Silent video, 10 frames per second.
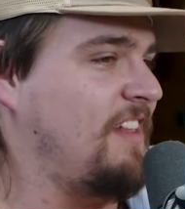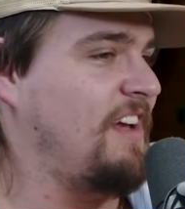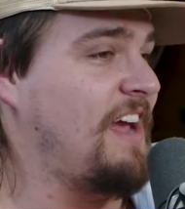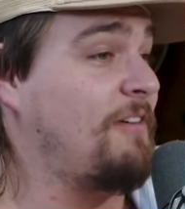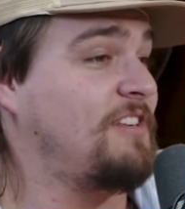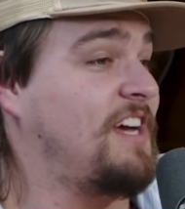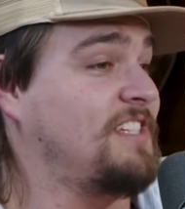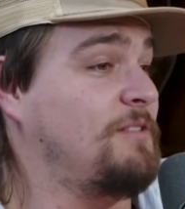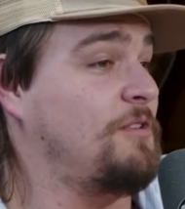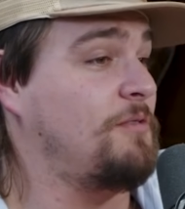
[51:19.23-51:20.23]
of like
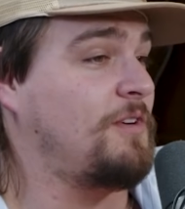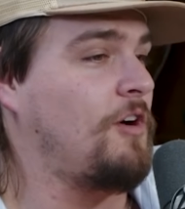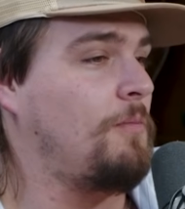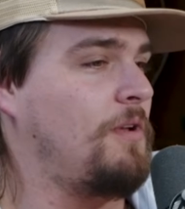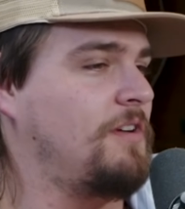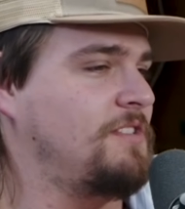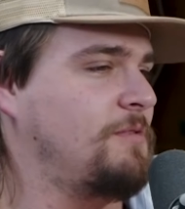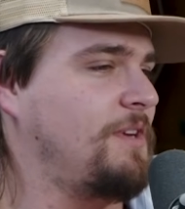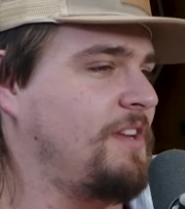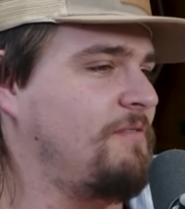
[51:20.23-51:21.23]
advertising that we're doing cold plunge
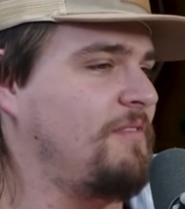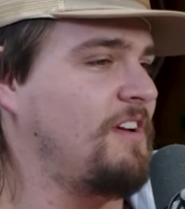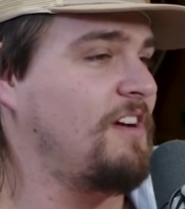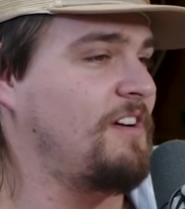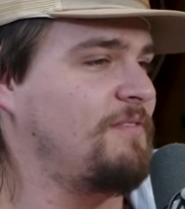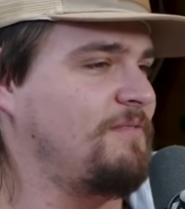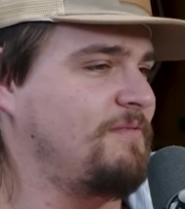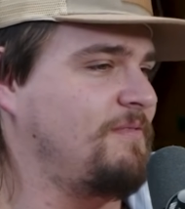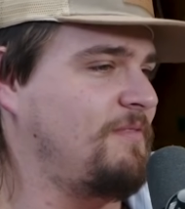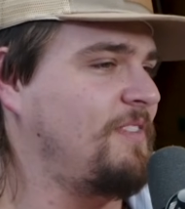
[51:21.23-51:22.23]
so we can
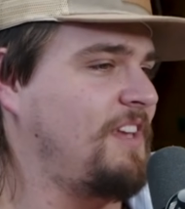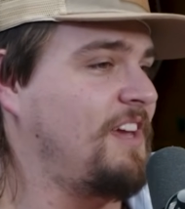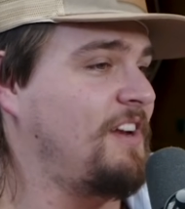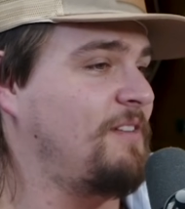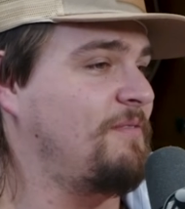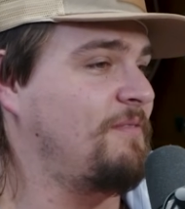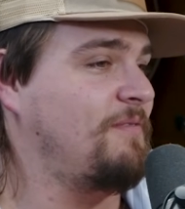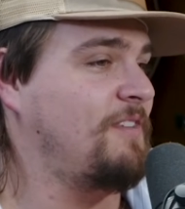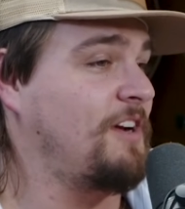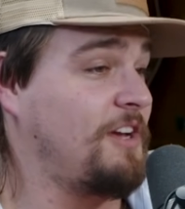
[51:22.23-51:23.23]
get a
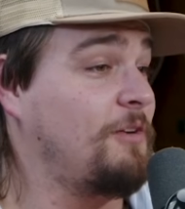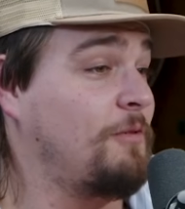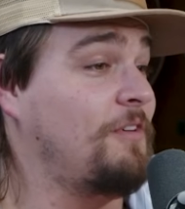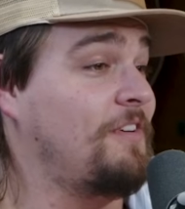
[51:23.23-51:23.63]
good one.